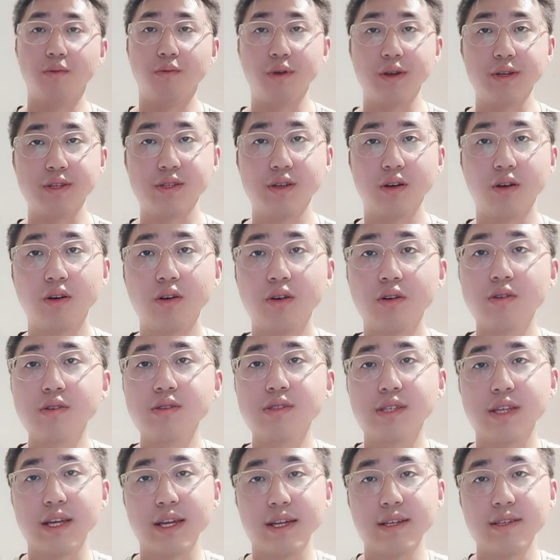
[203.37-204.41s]
With all
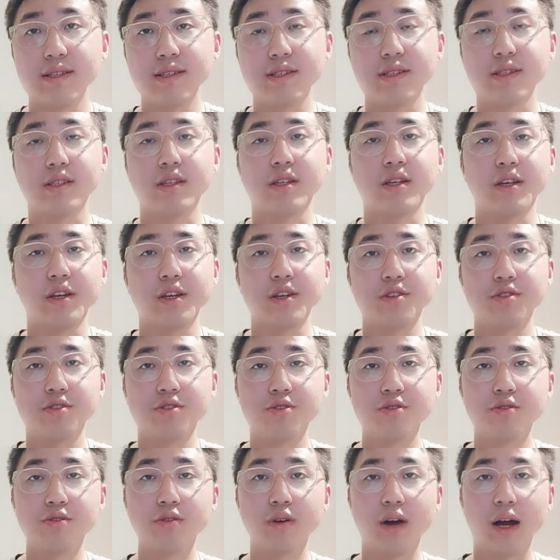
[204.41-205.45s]
this
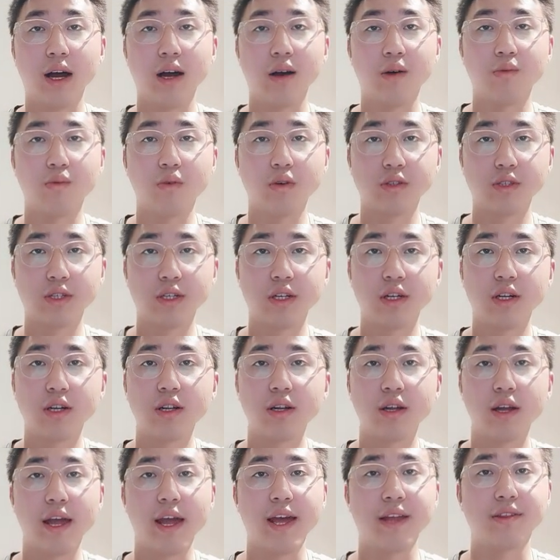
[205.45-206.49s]
issue on
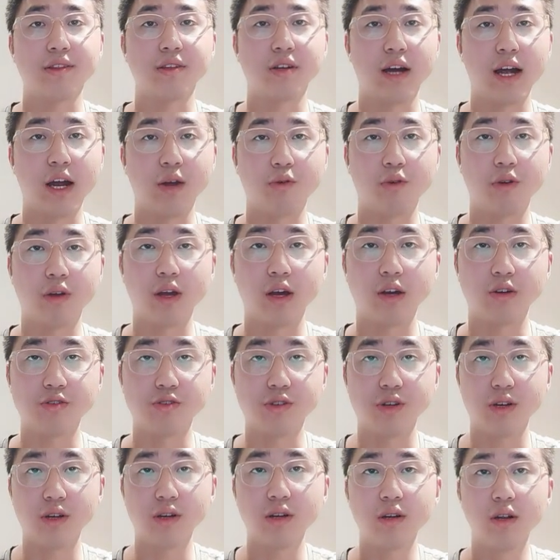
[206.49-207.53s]
water and
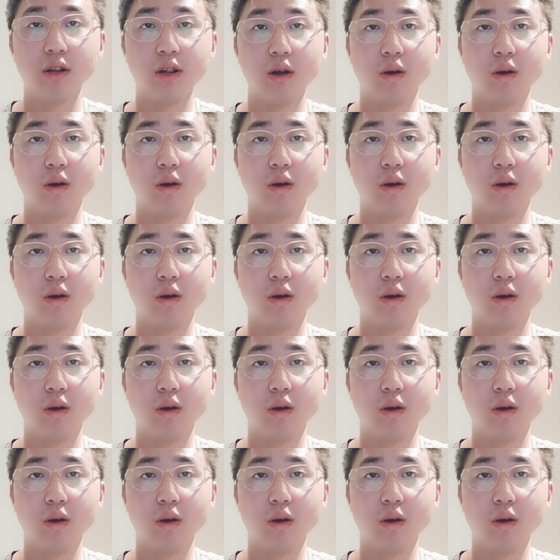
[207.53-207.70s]
agriculture,